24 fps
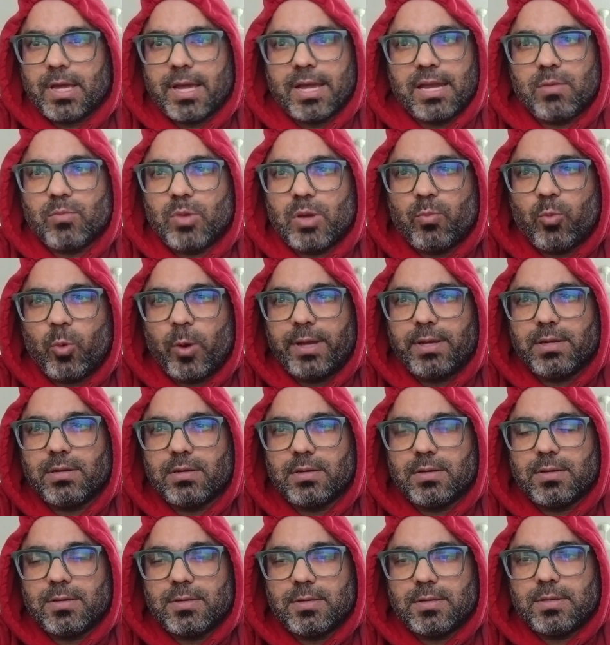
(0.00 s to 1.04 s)
Getting my
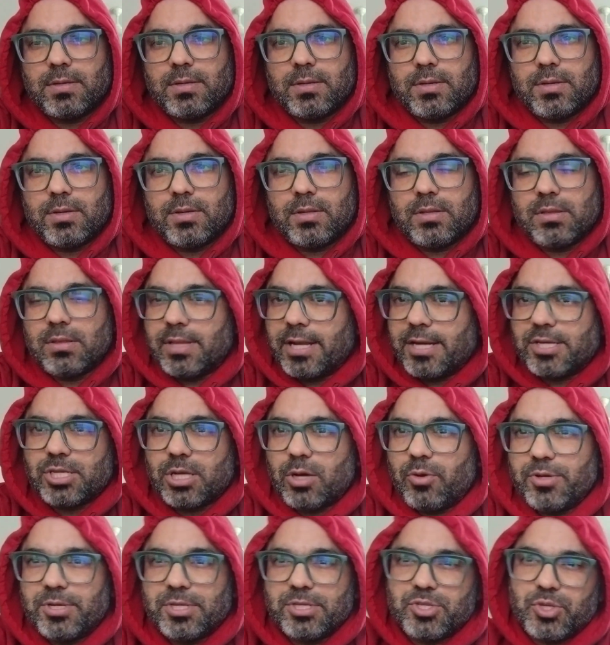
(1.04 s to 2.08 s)
point? That's
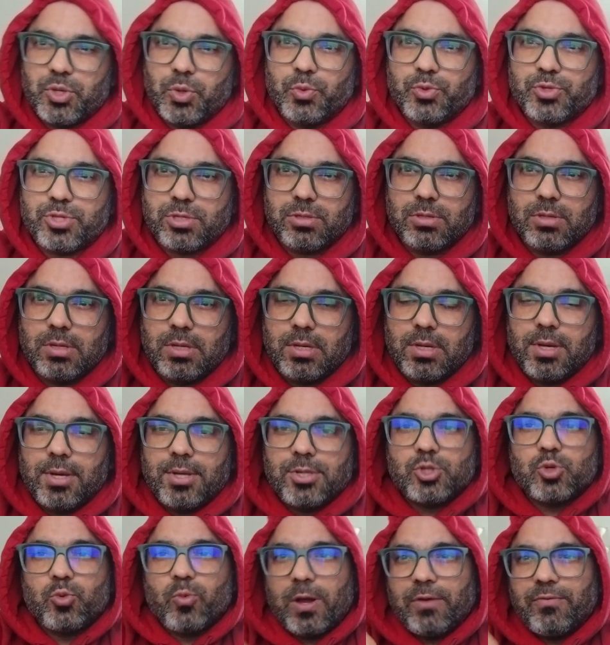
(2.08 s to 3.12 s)
how it is used.
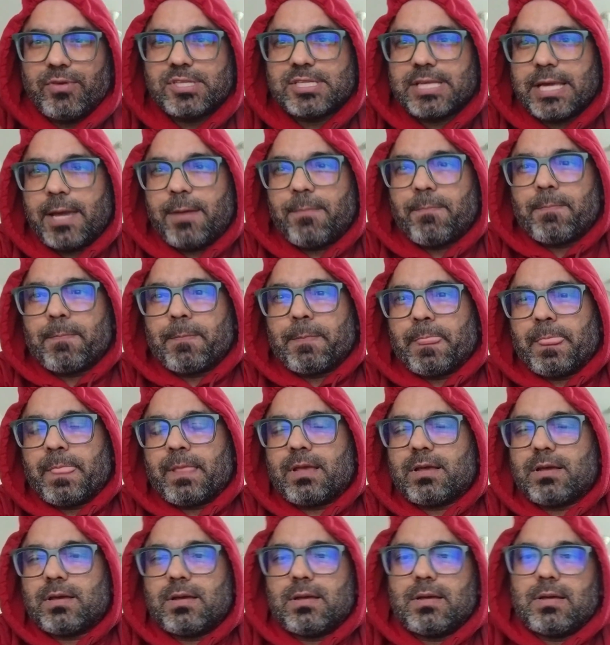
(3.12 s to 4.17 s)
So when we say
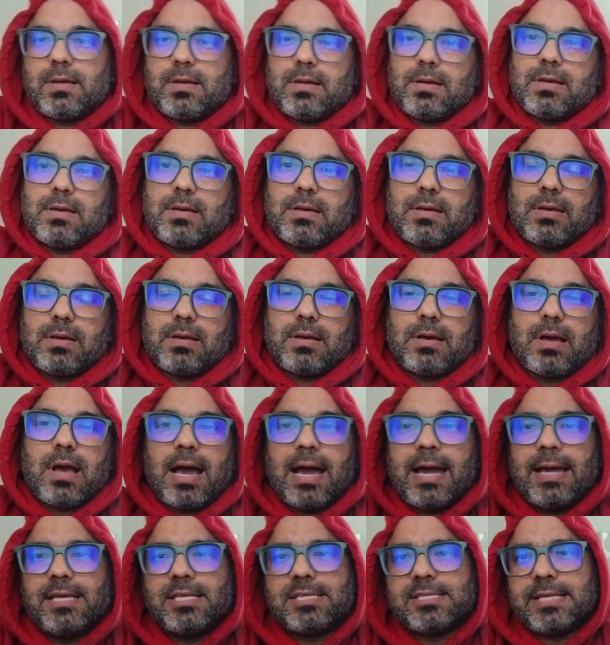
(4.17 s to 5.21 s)

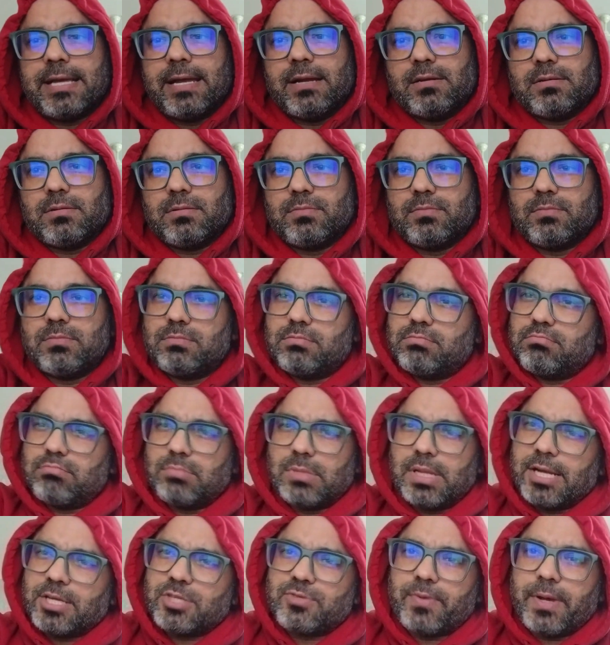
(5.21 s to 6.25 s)
I said,
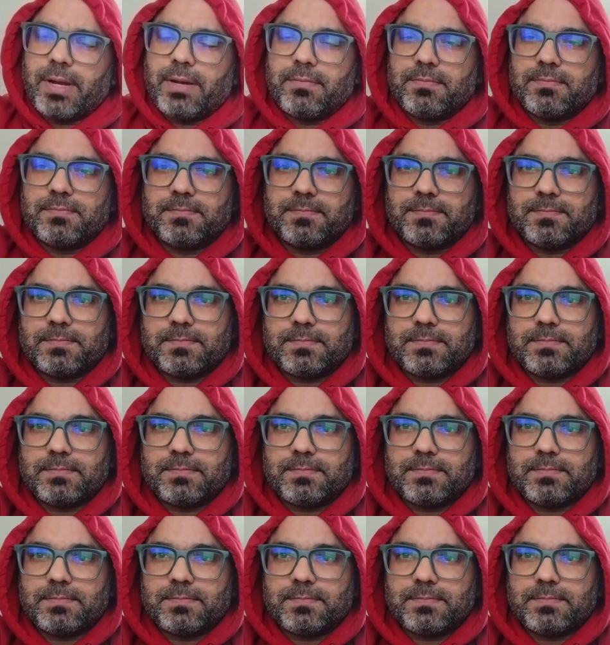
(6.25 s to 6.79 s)
that's fine.